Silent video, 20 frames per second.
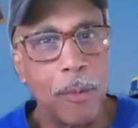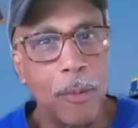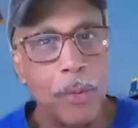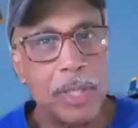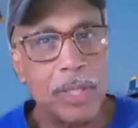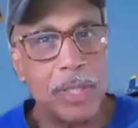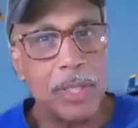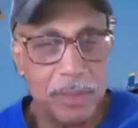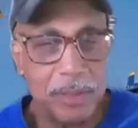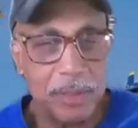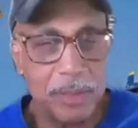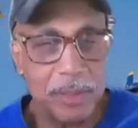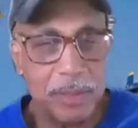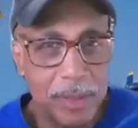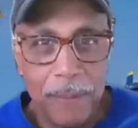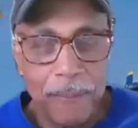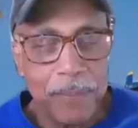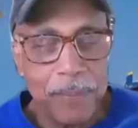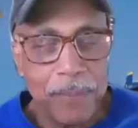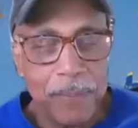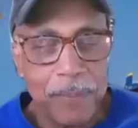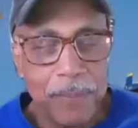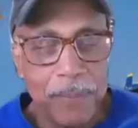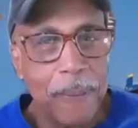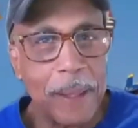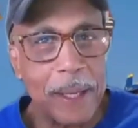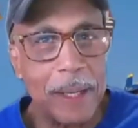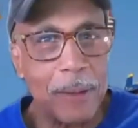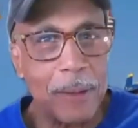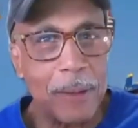always,
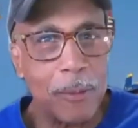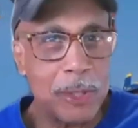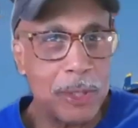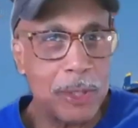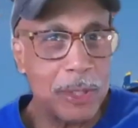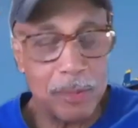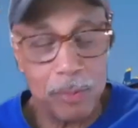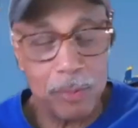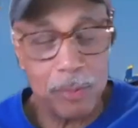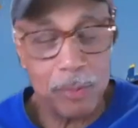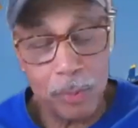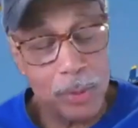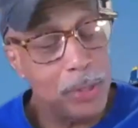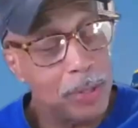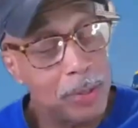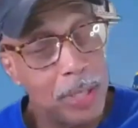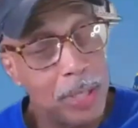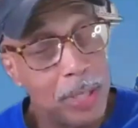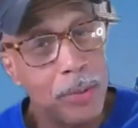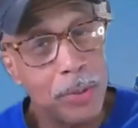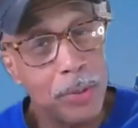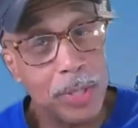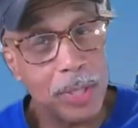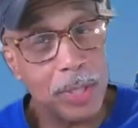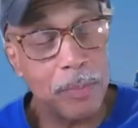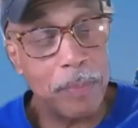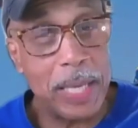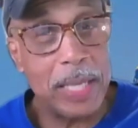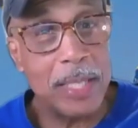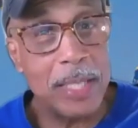uh, which which is
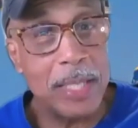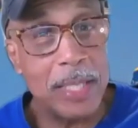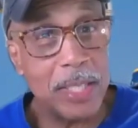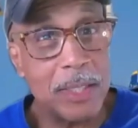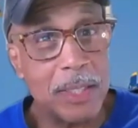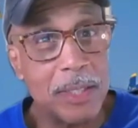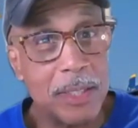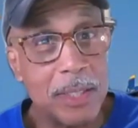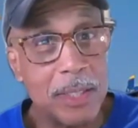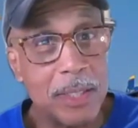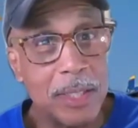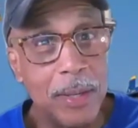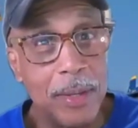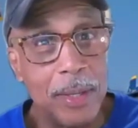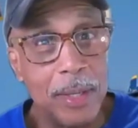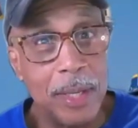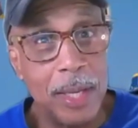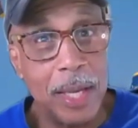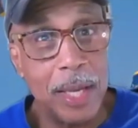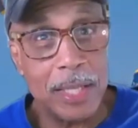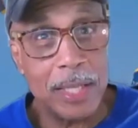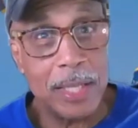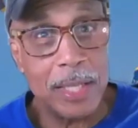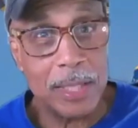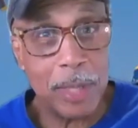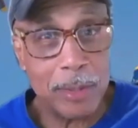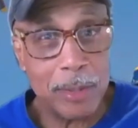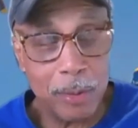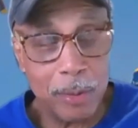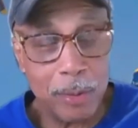interesting, makes sense.
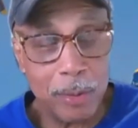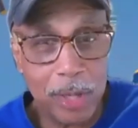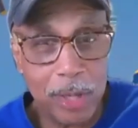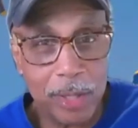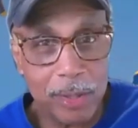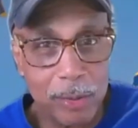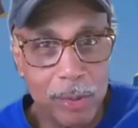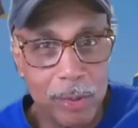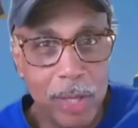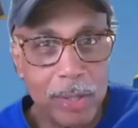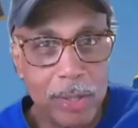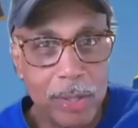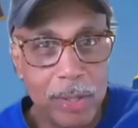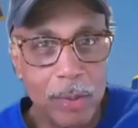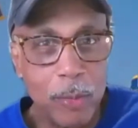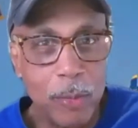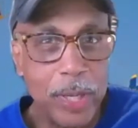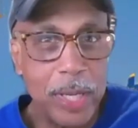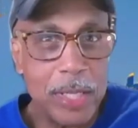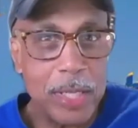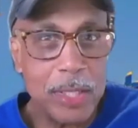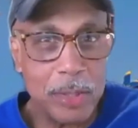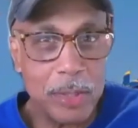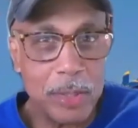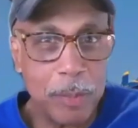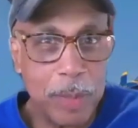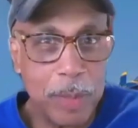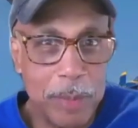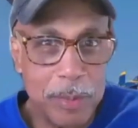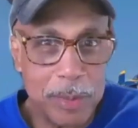And sometimes they'll tuck they'll tuck their
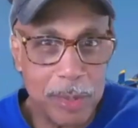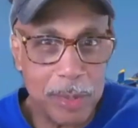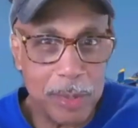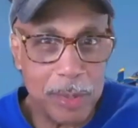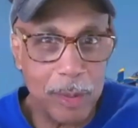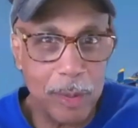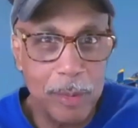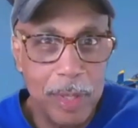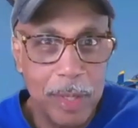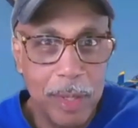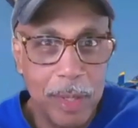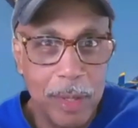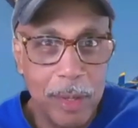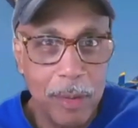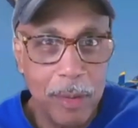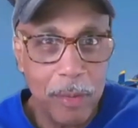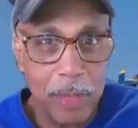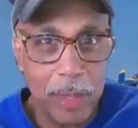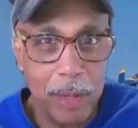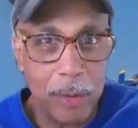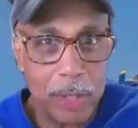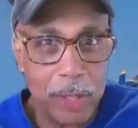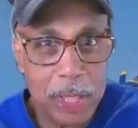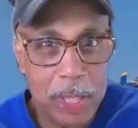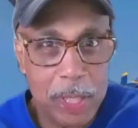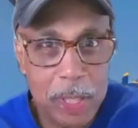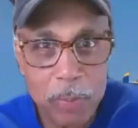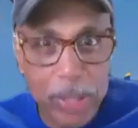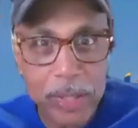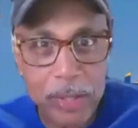wings, and sometimes they'll
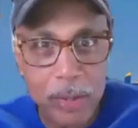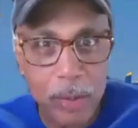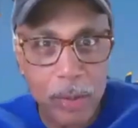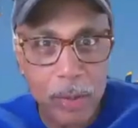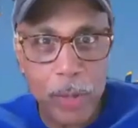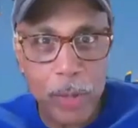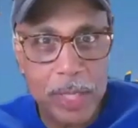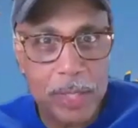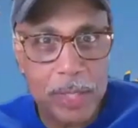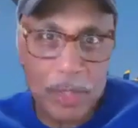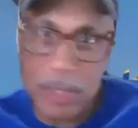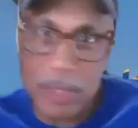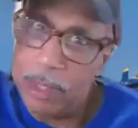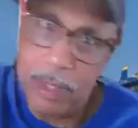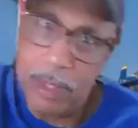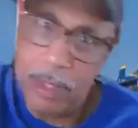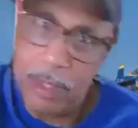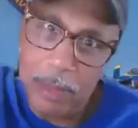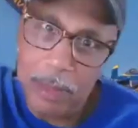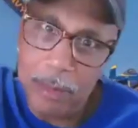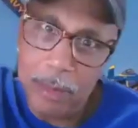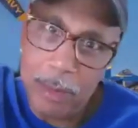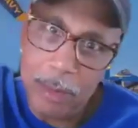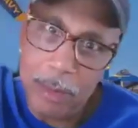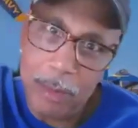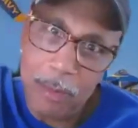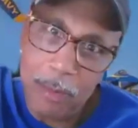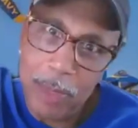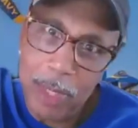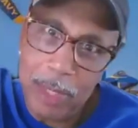they'll spread their wings and
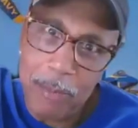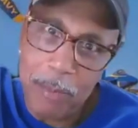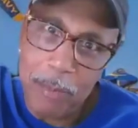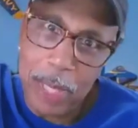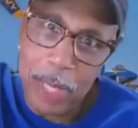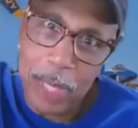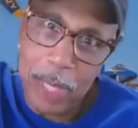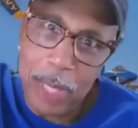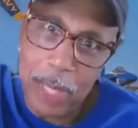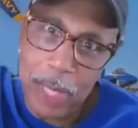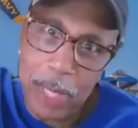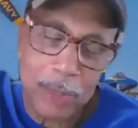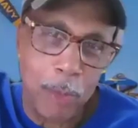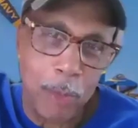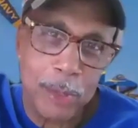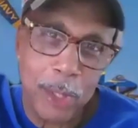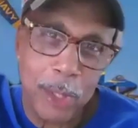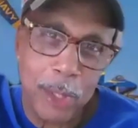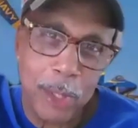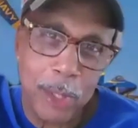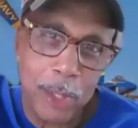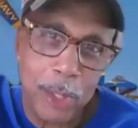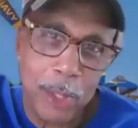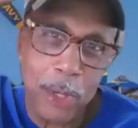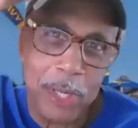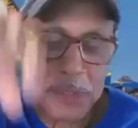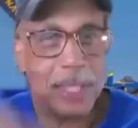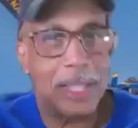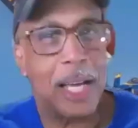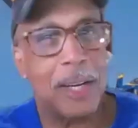and and make their own
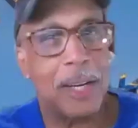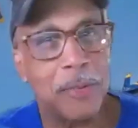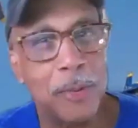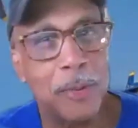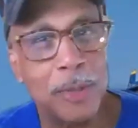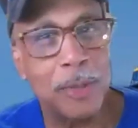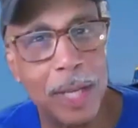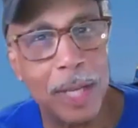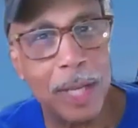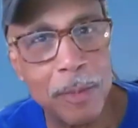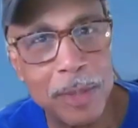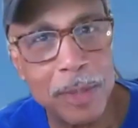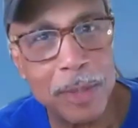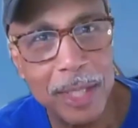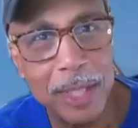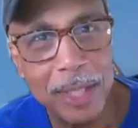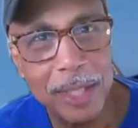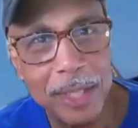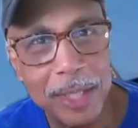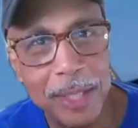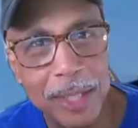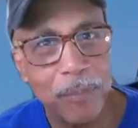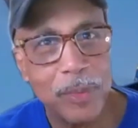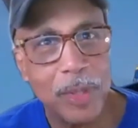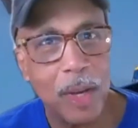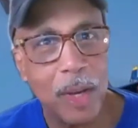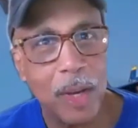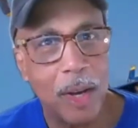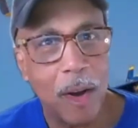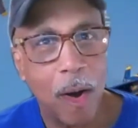turn. I've seen that a few times.
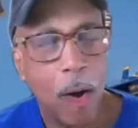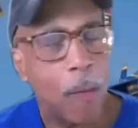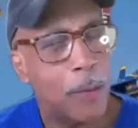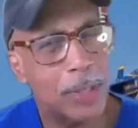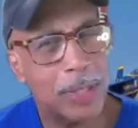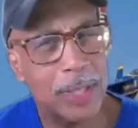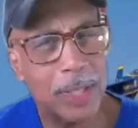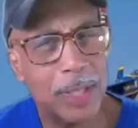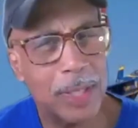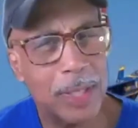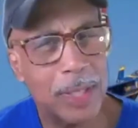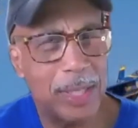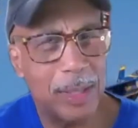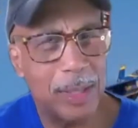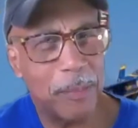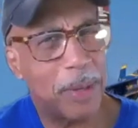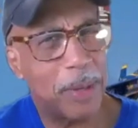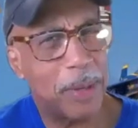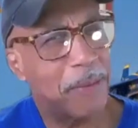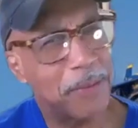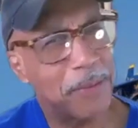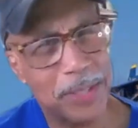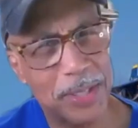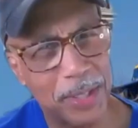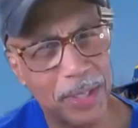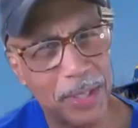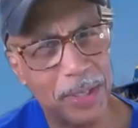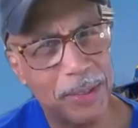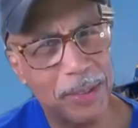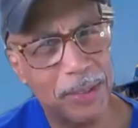Always going into
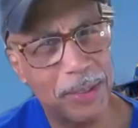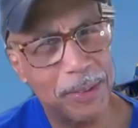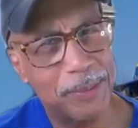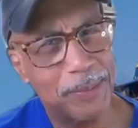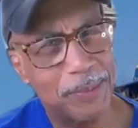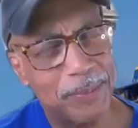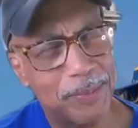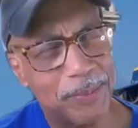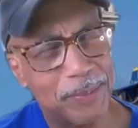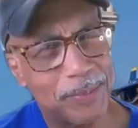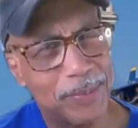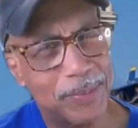Memphis though.